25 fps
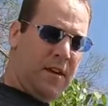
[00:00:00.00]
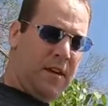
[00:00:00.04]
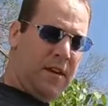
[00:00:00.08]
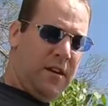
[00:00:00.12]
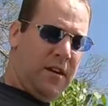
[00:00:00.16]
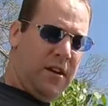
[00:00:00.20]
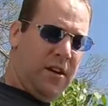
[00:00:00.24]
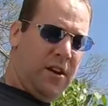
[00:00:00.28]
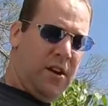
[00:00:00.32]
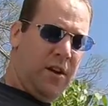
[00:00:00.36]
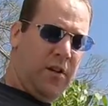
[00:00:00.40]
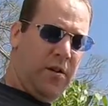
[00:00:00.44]

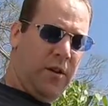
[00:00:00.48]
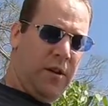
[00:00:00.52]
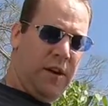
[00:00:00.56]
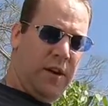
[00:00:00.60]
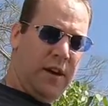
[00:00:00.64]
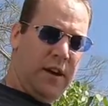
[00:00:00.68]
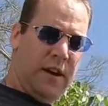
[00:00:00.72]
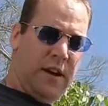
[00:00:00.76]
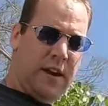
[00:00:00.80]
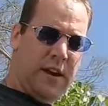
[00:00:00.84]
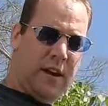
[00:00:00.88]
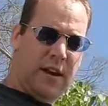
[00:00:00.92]
you
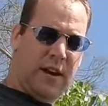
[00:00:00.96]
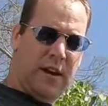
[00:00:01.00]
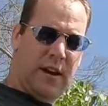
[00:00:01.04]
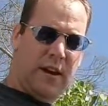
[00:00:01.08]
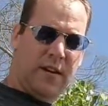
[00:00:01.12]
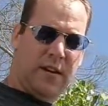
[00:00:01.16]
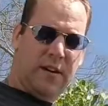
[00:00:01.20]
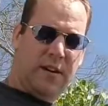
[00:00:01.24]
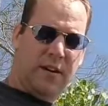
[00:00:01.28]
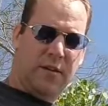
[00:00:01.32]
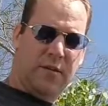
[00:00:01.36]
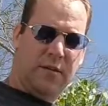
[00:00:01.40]
know,
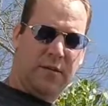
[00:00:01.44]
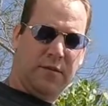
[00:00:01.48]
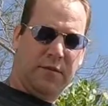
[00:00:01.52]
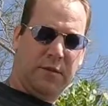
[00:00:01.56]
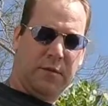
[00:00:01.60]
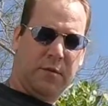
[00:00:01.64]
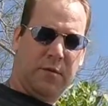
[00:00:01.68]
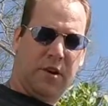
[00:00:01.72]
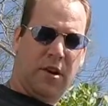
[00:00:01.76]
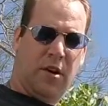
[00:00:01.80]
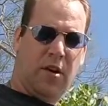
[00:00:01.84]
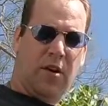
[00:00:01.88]
they
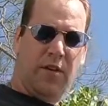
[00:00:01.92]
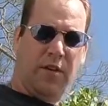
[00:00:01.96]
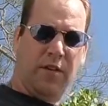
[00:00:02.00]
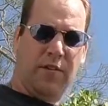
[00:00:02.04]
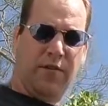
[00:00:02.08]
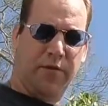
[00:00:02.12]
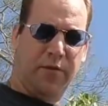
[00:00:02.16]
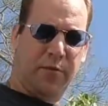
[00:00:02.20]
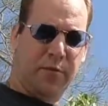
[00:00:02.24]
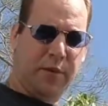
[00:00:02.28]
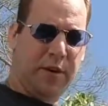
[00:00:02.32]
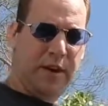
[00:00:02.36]
would call a
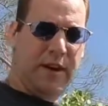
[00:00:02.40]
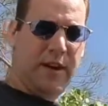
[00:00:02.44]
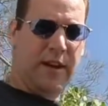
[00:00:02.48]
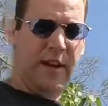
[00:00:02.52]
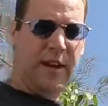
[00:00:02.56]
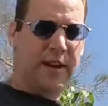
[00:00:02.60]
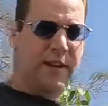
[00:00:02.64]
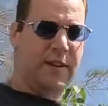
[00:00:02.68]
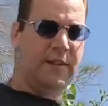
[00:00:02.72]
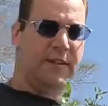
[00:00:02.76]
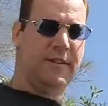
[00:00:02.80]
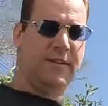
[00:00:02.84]
3,
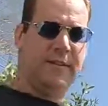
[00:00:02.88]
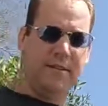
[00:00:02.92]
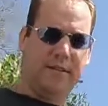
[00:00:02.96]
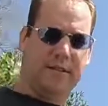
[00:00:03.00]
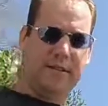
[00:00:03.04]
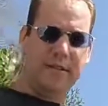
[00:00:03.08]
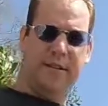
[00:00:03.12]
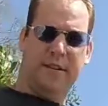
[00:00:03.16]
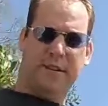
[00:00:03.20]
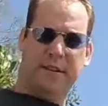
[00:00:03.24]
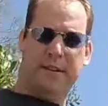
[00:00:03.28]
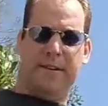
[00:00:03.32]

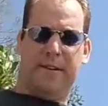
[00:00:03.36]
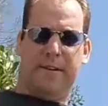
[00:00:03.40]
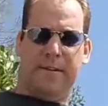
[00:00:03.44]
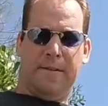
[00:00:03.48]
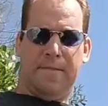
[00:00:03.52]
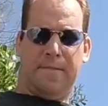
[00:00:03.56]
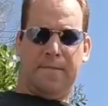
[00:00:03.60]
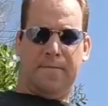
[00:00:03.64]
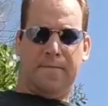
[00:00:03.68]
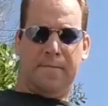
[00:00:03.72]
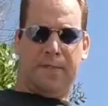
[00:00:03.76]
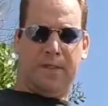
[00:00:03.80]

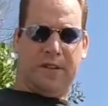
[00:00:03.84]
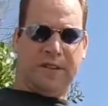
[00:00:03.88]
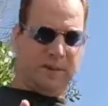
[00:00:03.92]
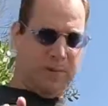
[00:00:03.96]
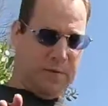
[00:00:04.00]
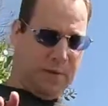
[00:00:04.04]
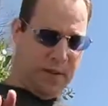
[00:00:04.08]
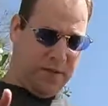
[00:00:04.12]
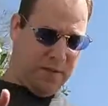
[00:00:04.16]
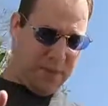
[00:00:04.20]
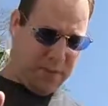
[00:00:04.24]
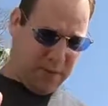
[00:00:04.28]
this would be
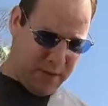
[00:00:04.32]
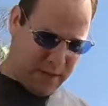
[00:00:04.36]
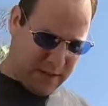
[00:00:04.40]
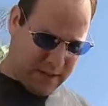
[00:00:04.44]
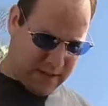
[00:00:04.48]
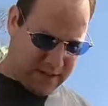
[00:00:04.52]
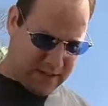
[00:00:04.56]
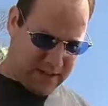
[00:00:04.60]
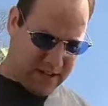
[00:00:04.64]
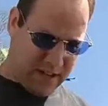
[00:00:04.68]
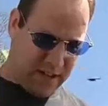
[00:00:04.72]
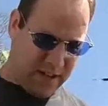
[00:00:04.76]
a
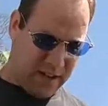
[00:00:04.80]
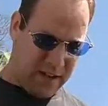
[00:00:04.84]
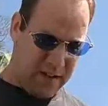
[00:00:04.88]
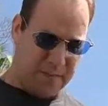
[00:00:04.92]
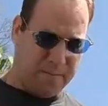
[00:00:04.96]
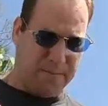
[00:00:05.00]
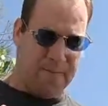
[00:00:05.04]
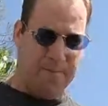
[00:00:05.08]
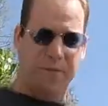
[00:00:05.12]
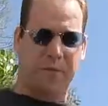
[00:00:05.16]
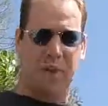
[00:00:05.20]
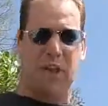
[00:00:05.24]
3XL.
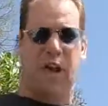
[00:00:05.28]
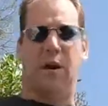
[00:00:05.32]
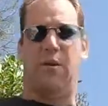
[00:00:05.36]
I